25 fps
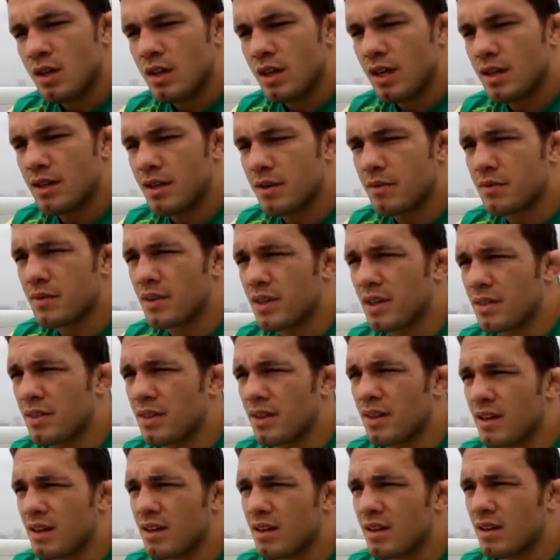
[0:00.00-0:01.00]
Yeah, definitely. I
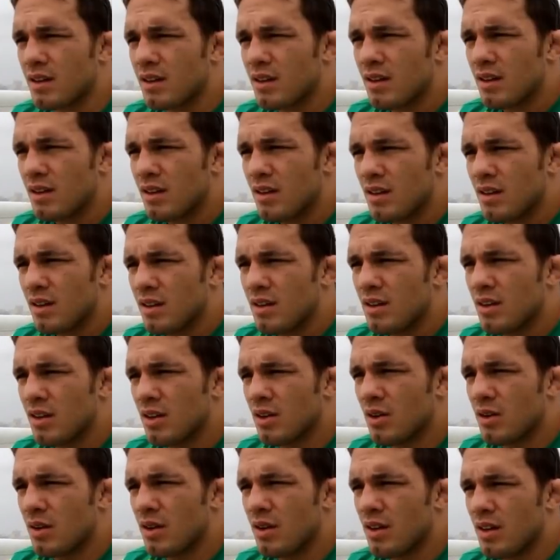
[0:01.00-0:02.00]
think, you
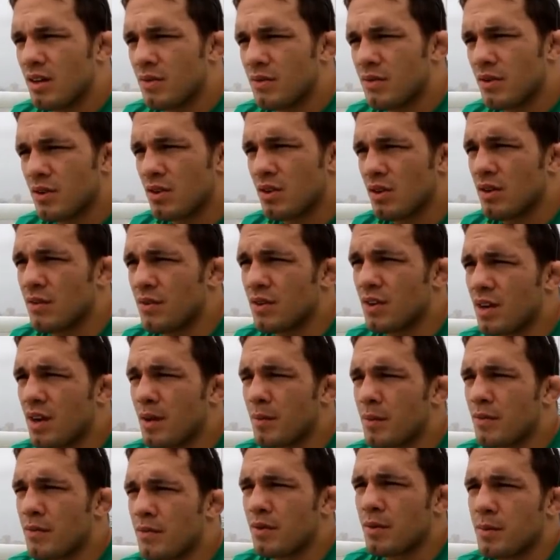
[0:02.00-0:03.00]
know, if you're
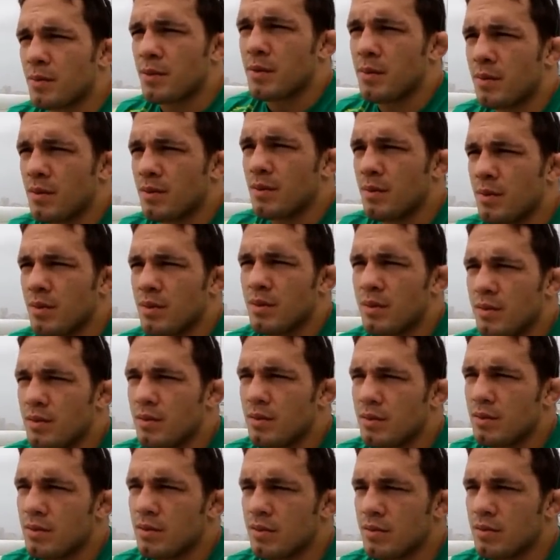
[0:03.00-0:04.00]
coming from the
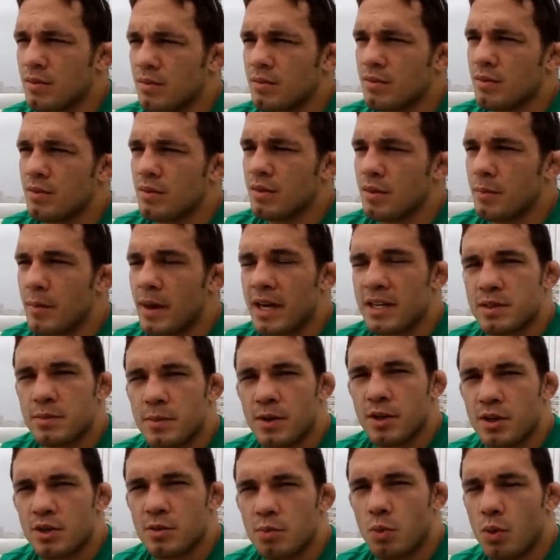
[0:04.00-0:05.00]

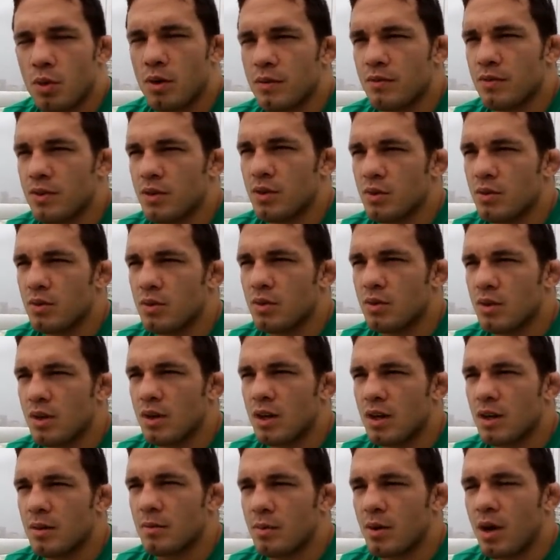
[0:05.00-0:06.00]
matchmaker's point of view,
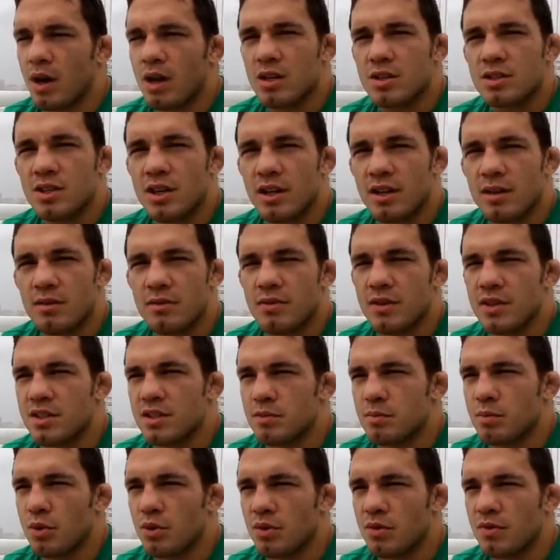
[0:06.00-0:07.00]
Kostrek and Fitch
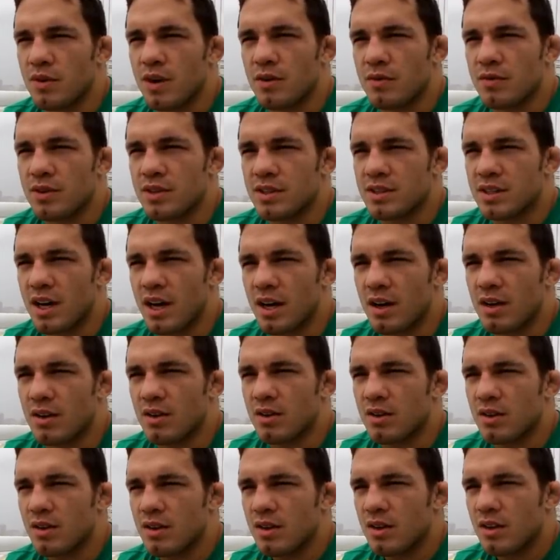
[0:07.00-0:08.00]
both fought for the title.
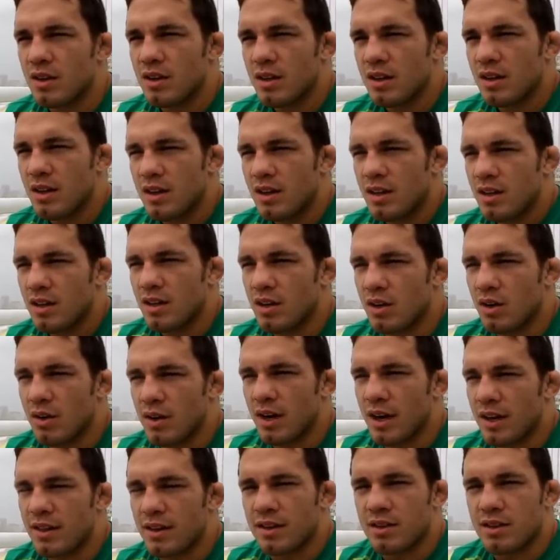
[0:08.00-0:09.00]
You know, and
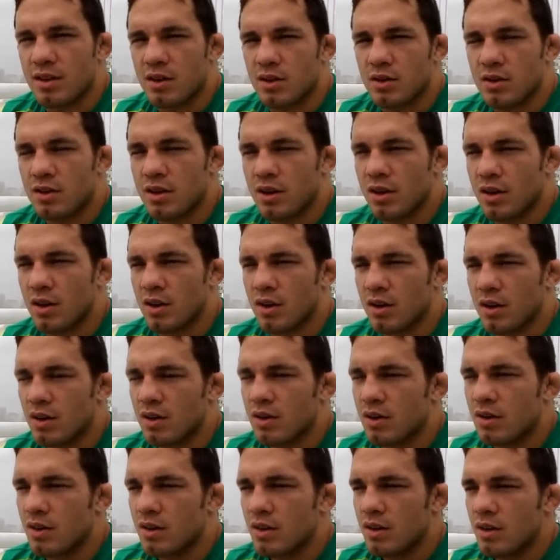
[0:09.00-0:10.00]
I think
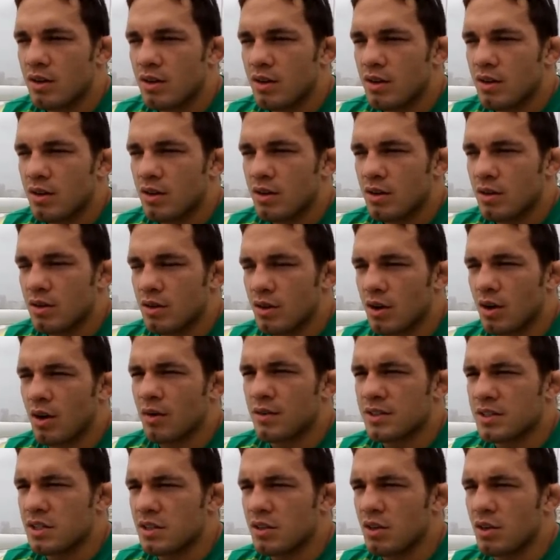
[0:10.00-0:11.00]
they're
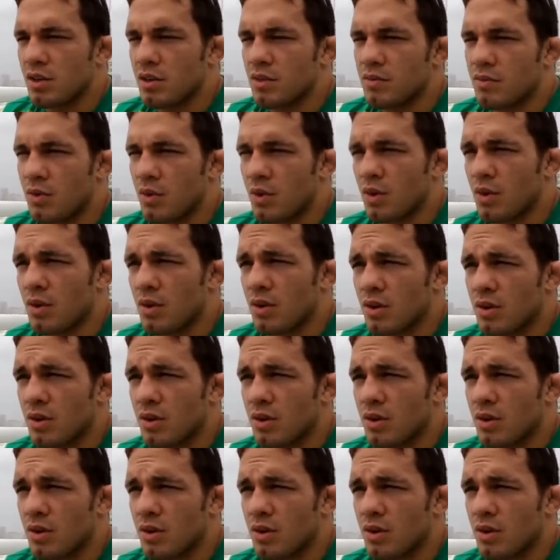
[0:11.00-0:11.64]
obviously looking for